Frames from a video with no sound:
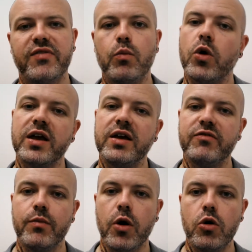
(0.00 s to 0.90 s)
If I'm working
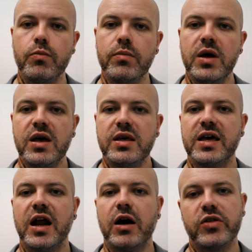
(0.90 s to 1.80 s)
from home,
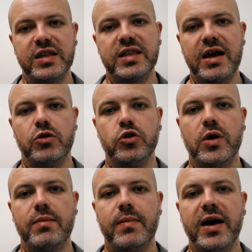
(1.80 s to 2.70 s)
then I'll sit down and
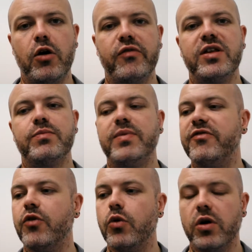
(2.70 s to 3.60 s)
do it in my office
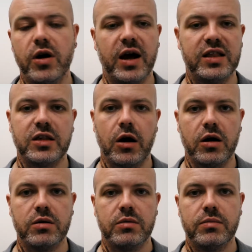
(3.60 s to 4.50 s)
before I
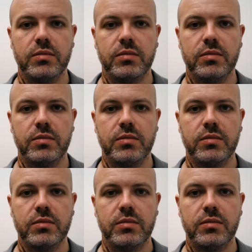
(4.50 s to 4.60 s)
start